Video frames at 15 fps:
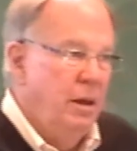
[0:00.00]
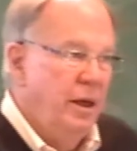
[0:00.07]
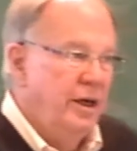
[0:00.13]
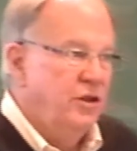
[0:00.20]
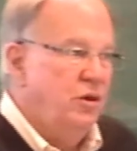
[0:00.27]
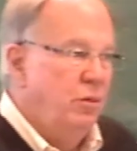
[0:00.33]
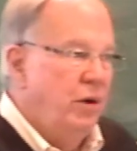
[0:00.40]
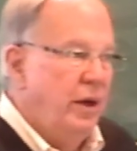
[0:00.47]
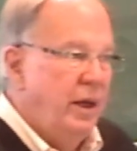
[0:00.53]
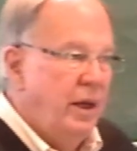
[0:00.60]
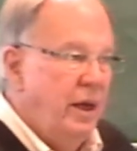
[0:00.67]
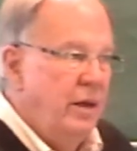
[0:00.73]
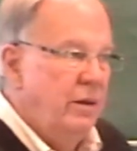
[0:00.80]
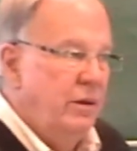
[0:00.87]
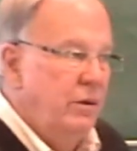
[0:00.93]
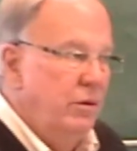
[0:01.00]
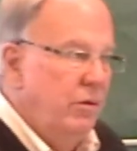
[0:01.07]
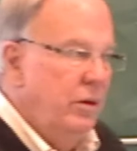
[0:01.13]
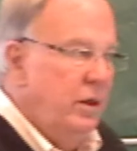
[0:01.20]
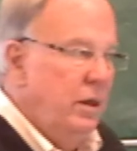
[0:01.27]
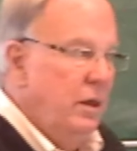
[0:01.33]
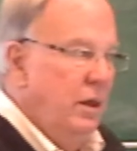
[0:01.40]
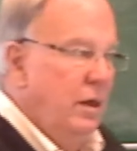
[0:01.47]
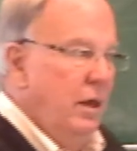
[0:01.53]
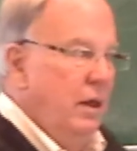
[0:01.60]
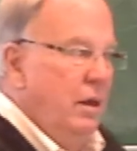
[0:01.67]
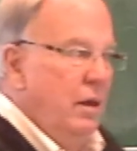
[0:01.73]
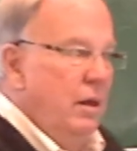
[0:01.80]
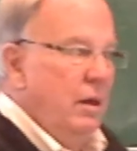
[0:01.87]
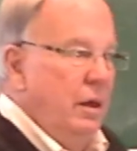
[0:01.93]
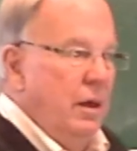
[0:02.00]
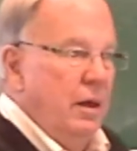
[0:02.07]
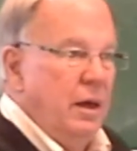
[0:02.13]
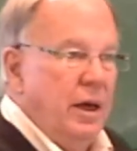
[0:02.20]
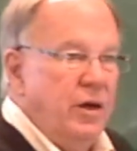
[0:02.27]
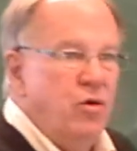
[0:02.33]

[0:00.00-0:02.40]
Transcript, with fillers: algebraic K-theory, and I